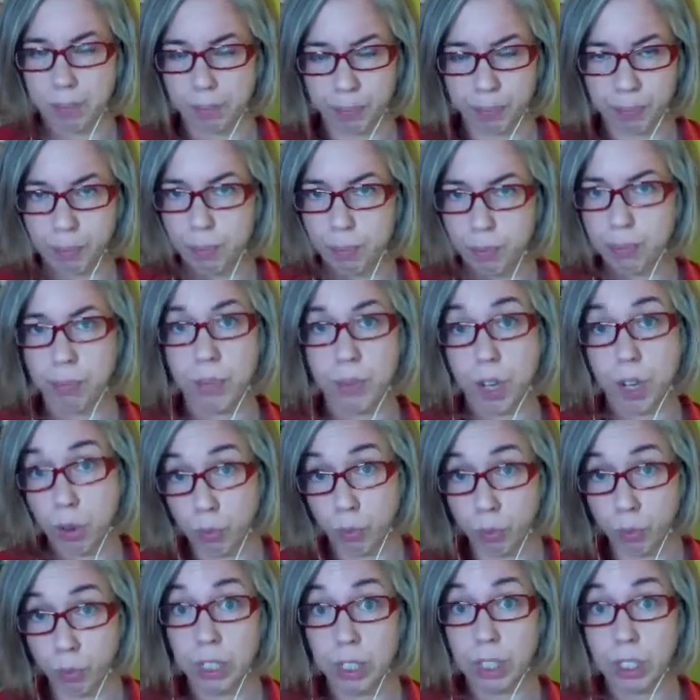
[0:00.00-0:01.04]

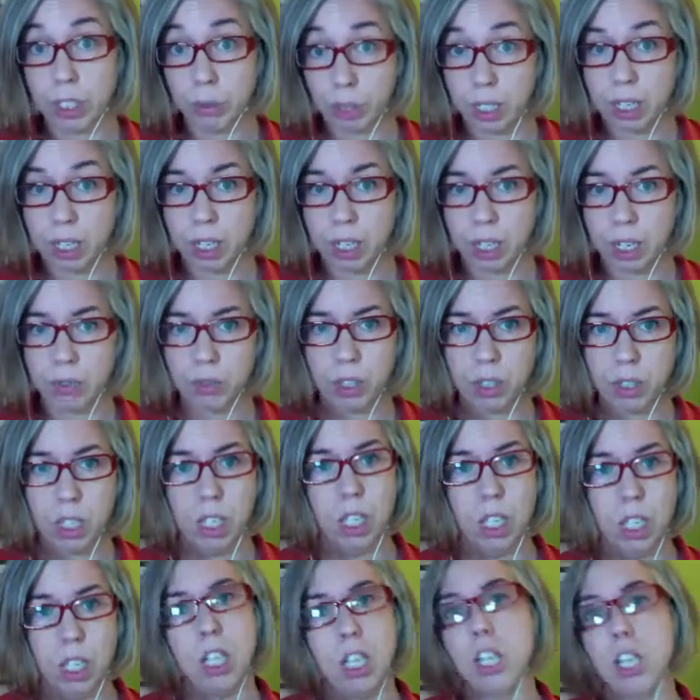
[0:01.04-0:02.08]
really, really tough.
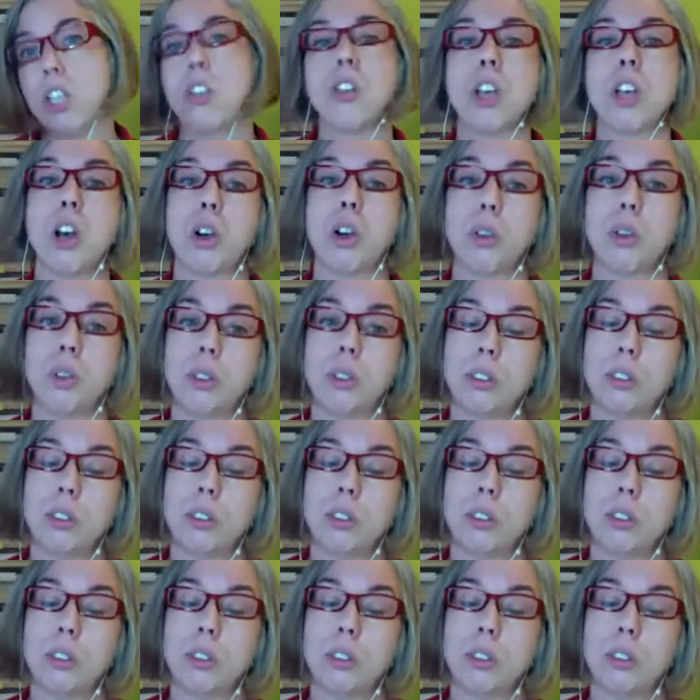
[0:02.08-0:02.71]
So